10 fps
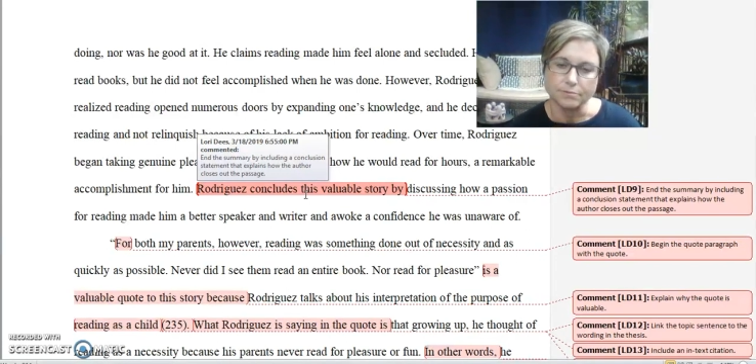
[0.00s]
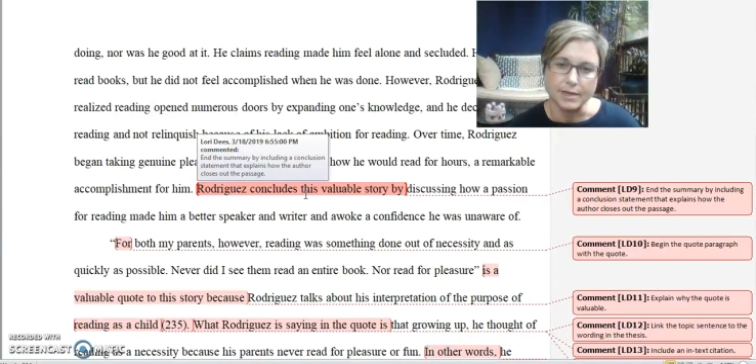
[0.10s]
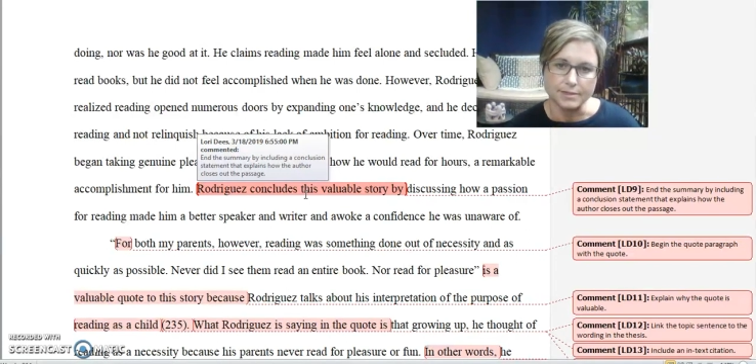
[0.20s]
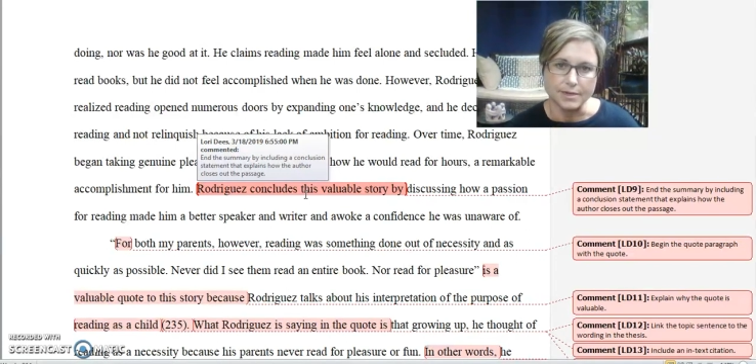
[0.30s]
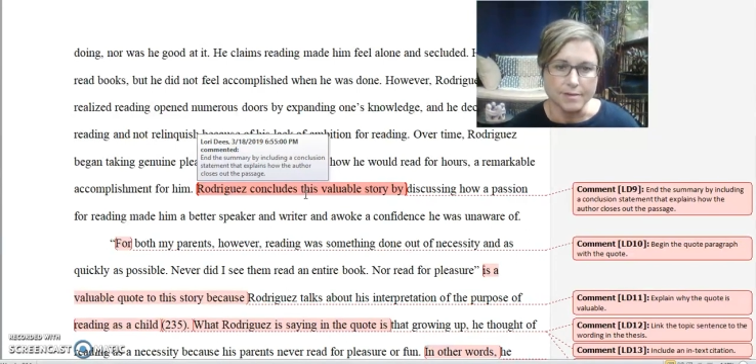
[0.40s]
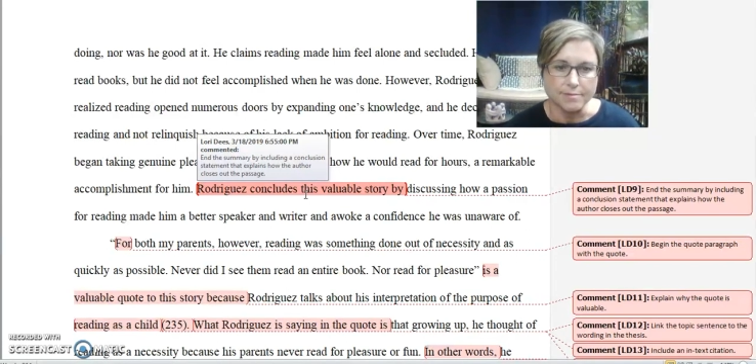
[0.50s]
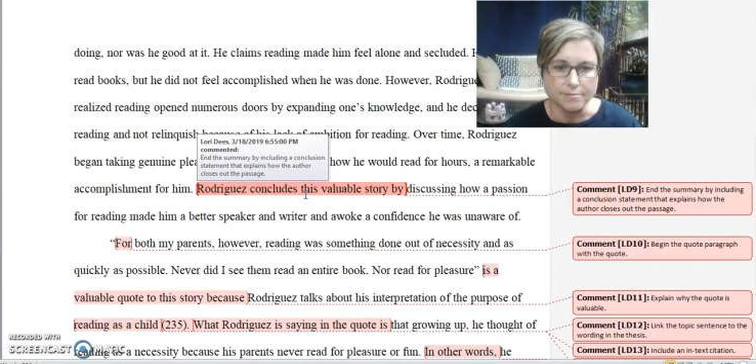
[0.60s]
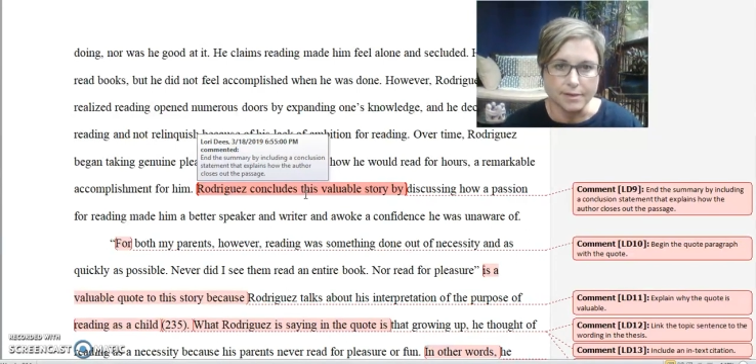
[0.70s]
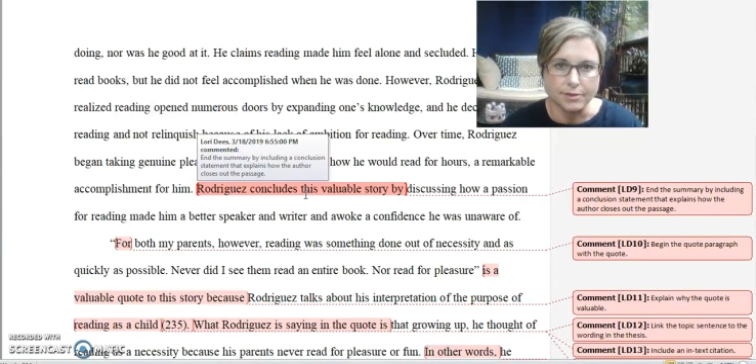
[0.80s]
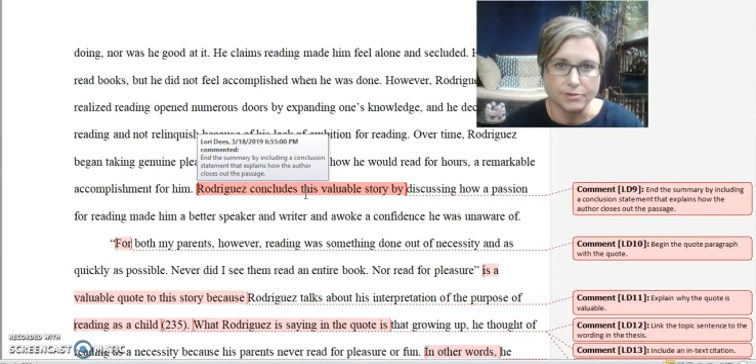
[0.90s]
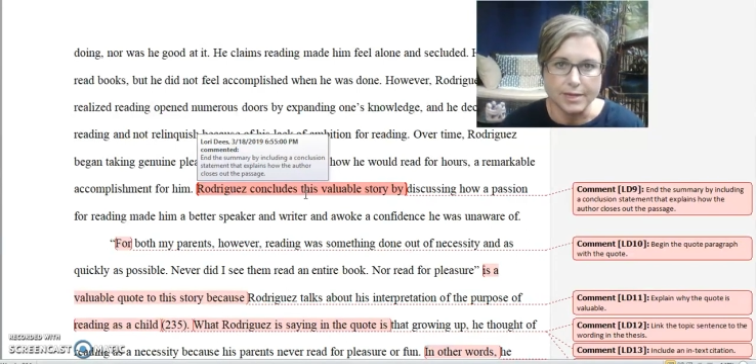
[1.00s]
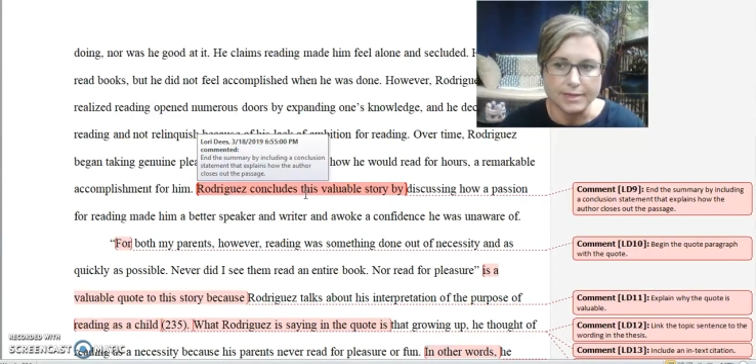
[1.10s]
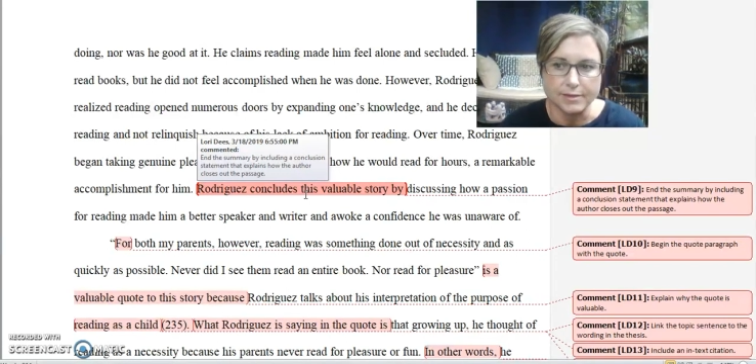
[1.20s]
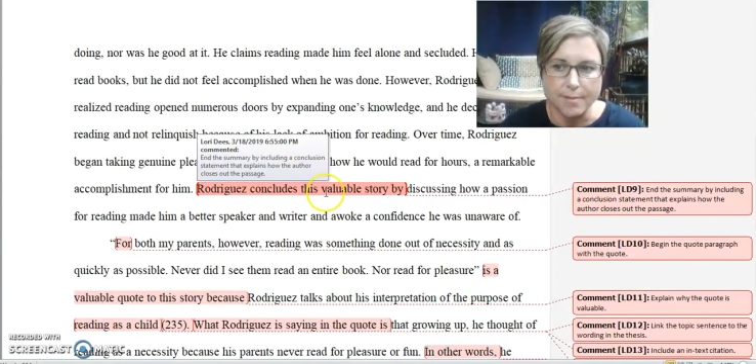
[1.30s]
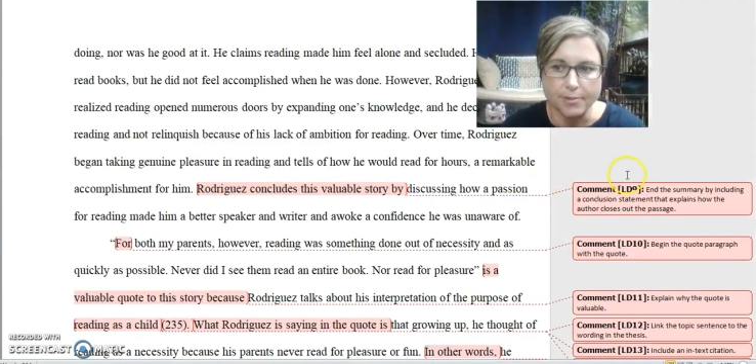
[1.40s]
has done in those
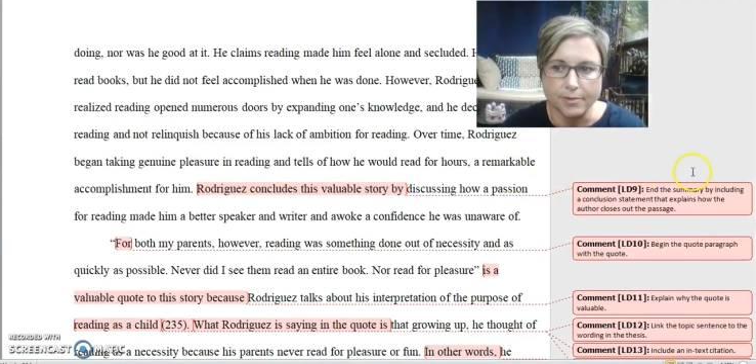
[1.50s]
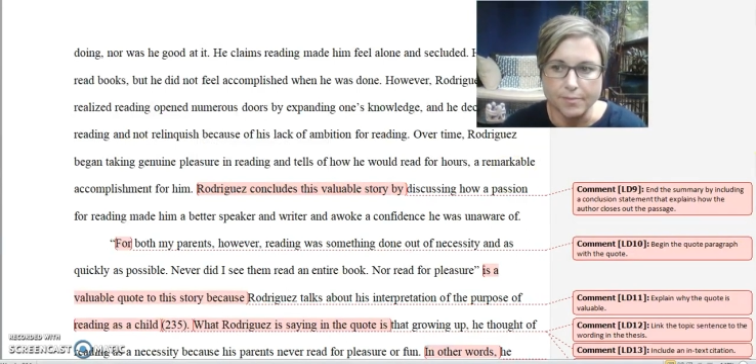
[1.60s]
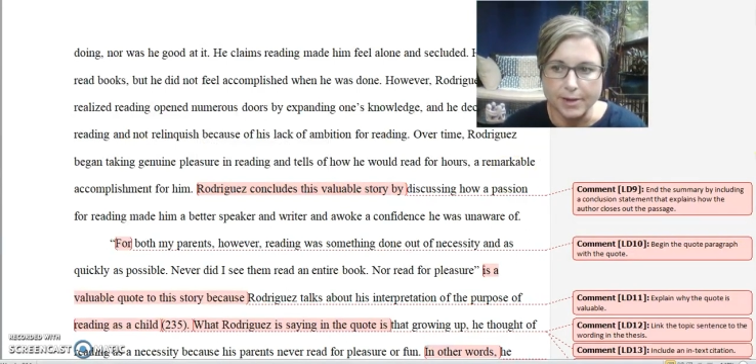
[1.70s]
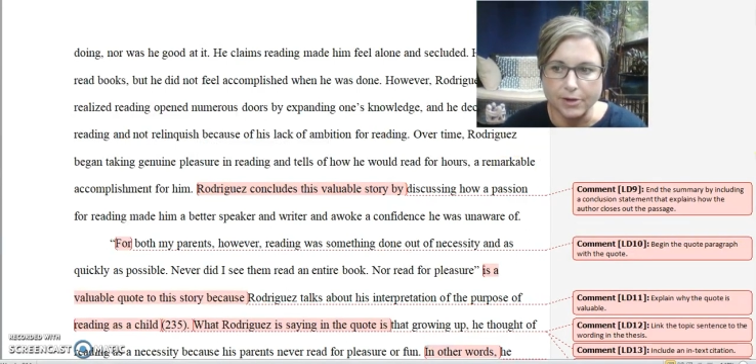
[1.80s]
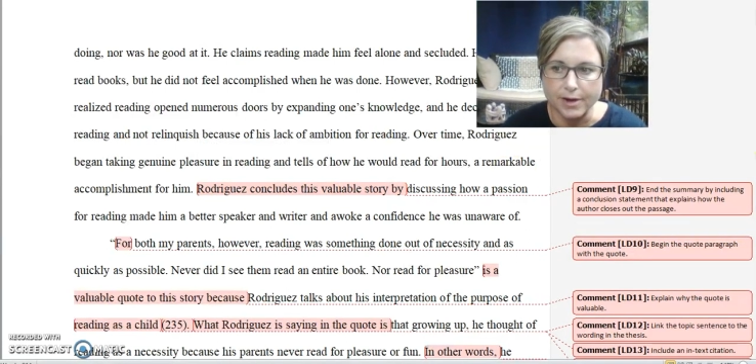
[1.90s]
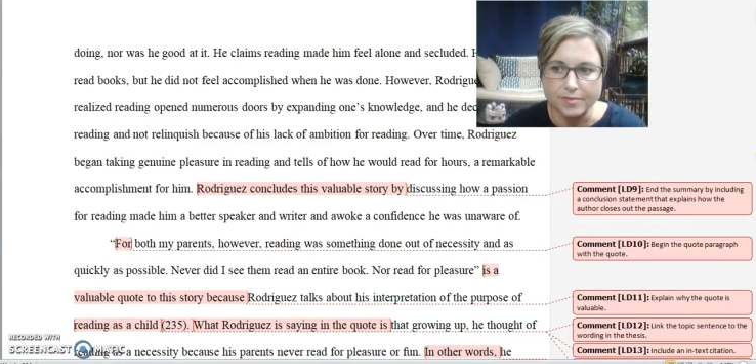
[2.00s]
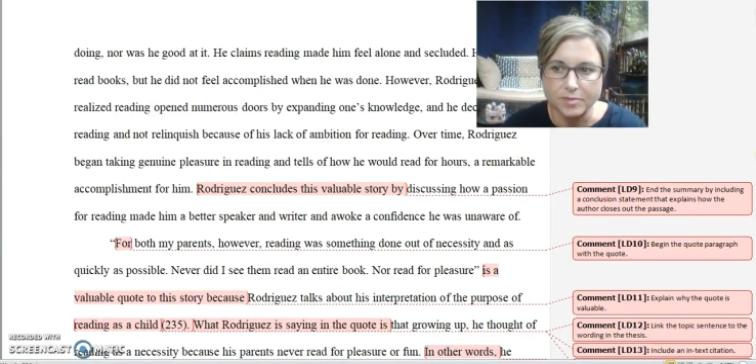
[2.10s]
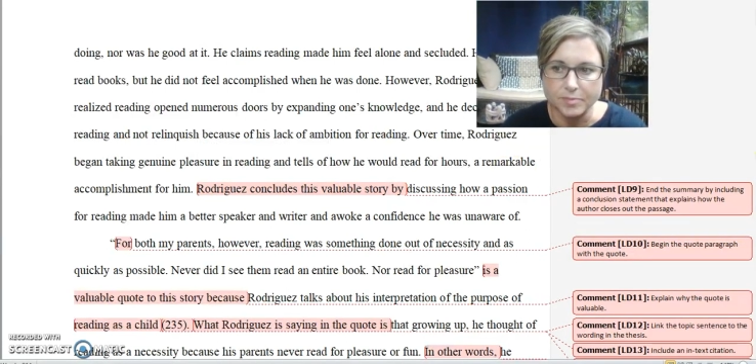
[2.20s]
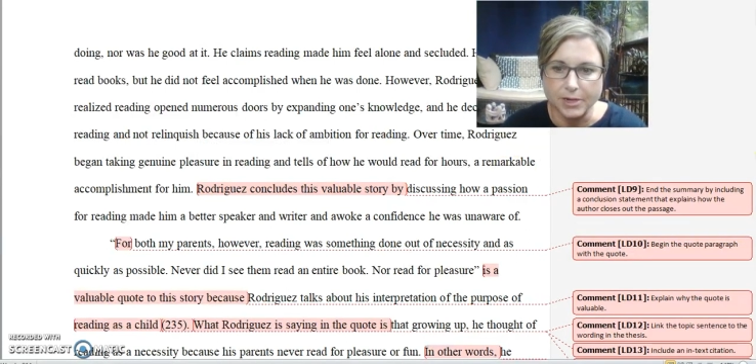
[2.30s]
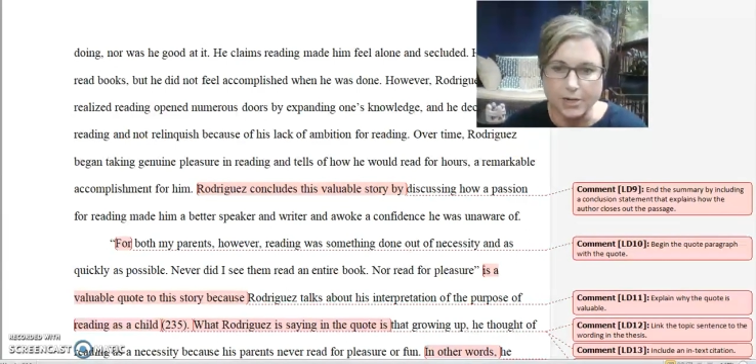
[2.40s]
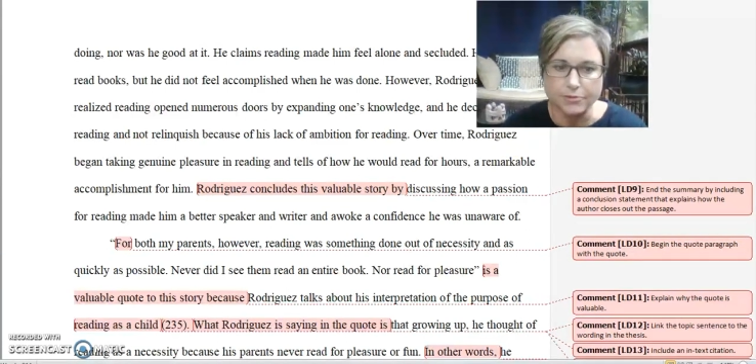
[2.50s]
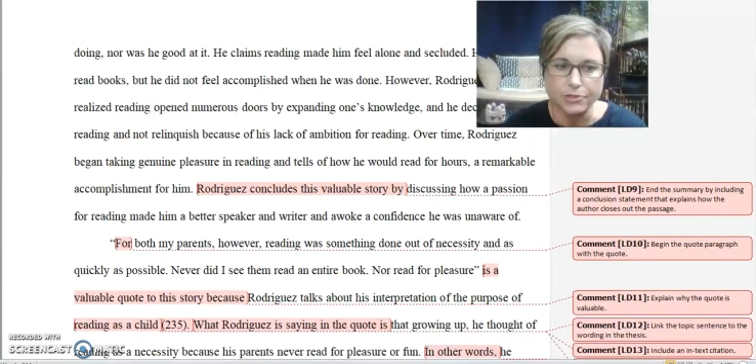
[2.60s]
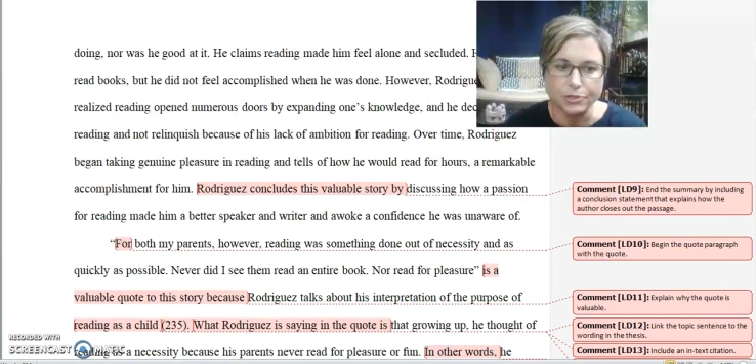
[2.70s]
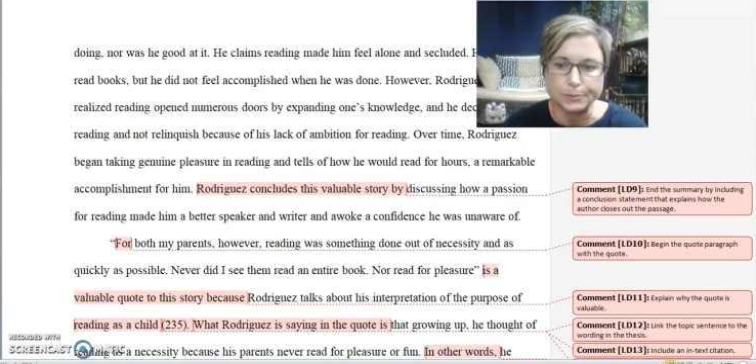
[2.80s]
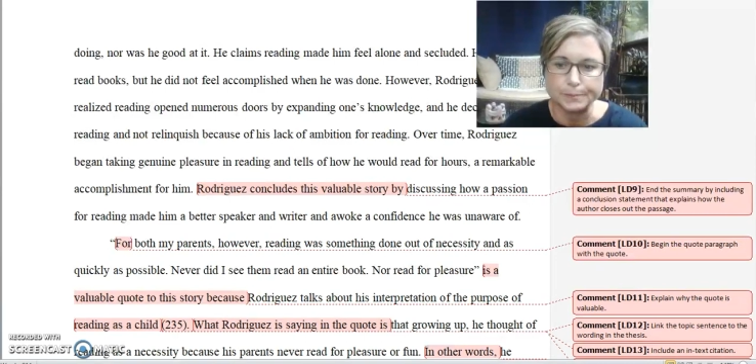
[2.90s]
last couple of paragraphs, paragraph or
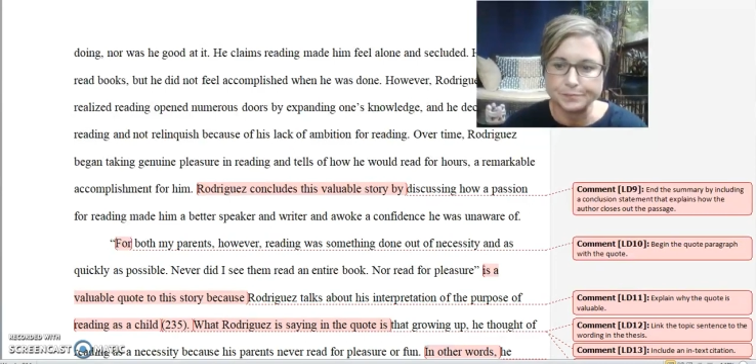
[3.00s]
two.